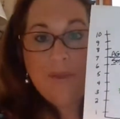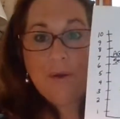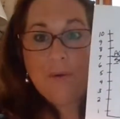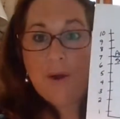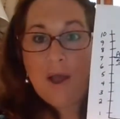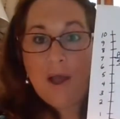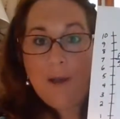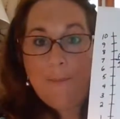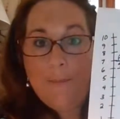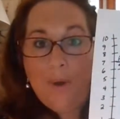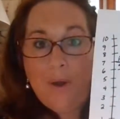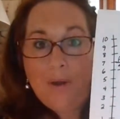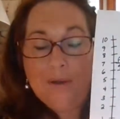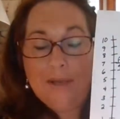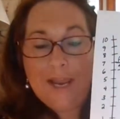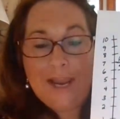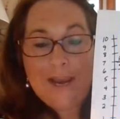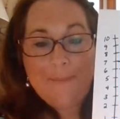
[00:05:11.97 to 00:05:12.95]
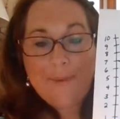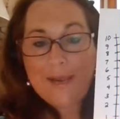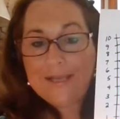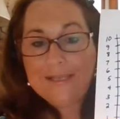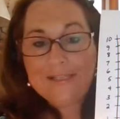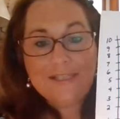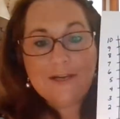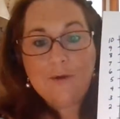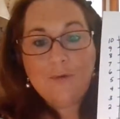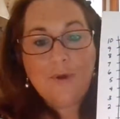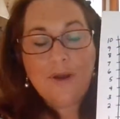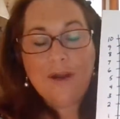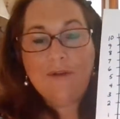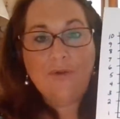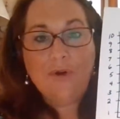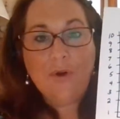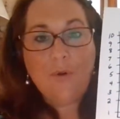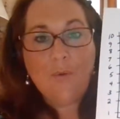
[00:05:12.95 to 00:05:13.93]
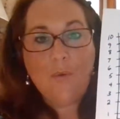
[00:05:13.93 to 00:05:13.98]
They were up all night pacing,
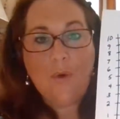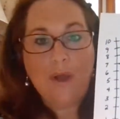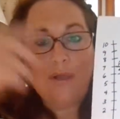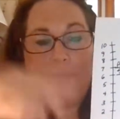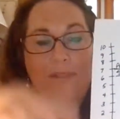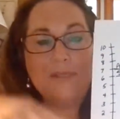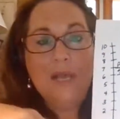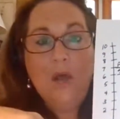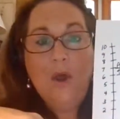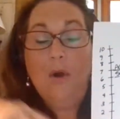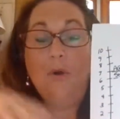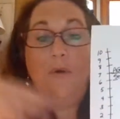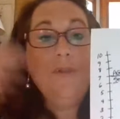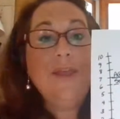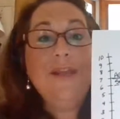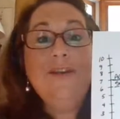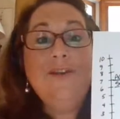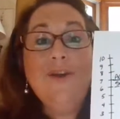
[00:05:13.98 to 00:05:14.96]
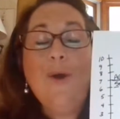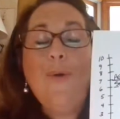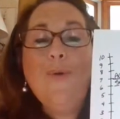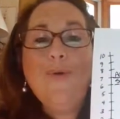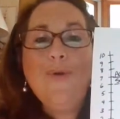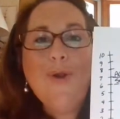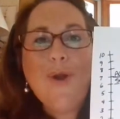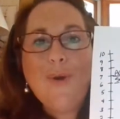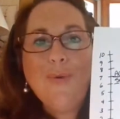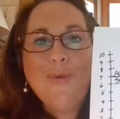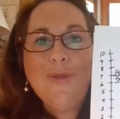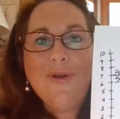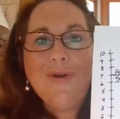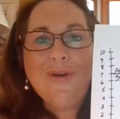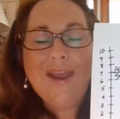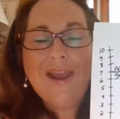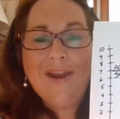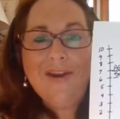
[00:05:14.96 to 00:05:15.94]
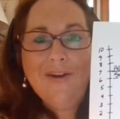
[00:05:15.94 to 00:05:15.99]
whatever it was, or they don't know
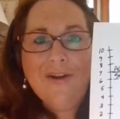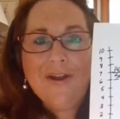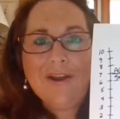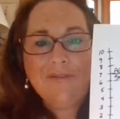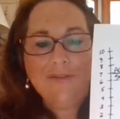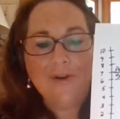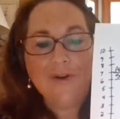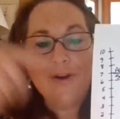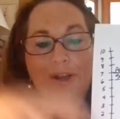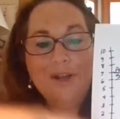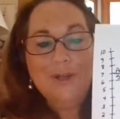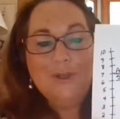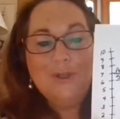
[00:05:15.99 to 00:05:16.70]
their caregiver.